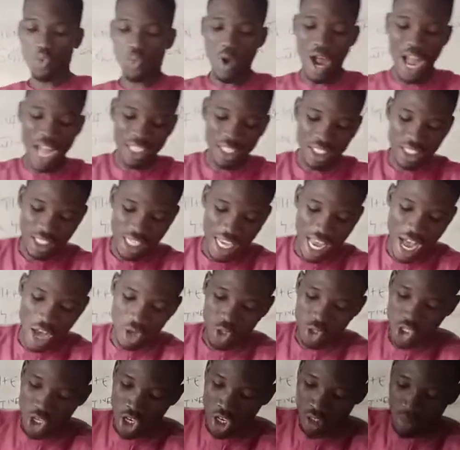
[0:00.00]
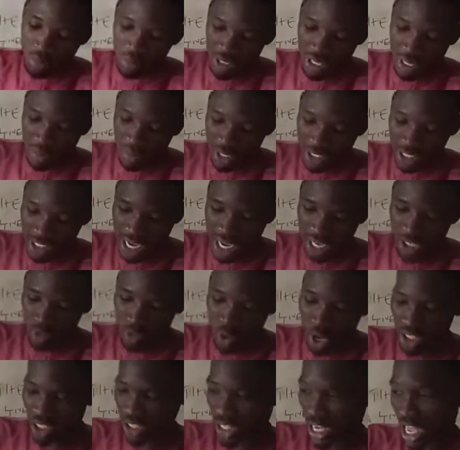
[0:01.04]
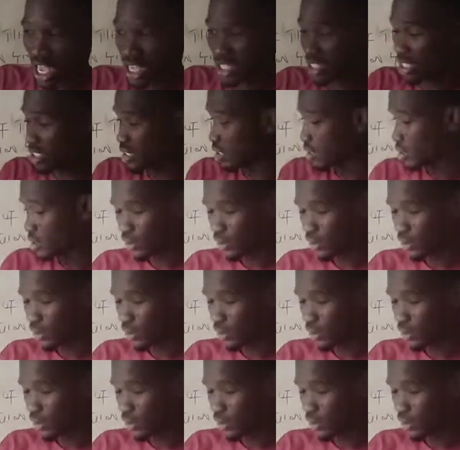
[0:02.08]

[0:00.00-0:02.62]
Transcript: 1000 millimeter. In what, class?